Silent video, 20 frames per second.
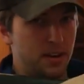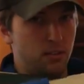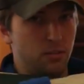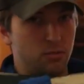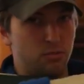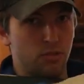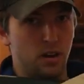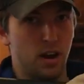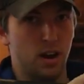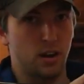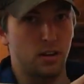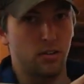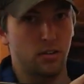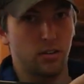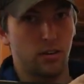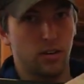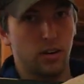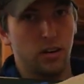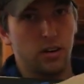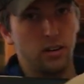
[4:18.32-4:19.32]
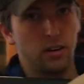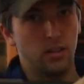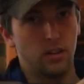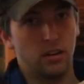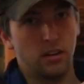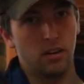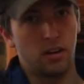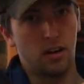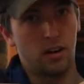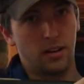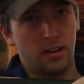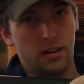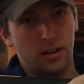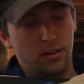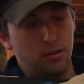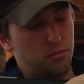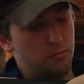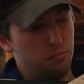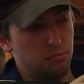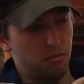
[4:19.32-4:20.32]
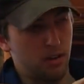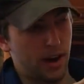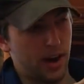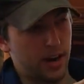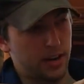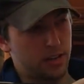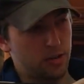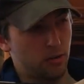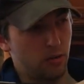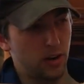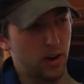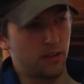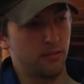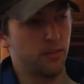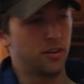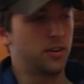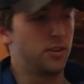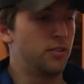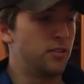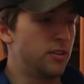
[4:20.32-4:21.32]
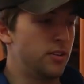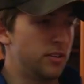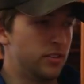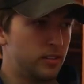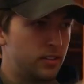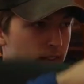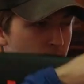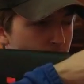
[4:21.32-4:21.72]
of your truck or on a branch or whatever, and you could just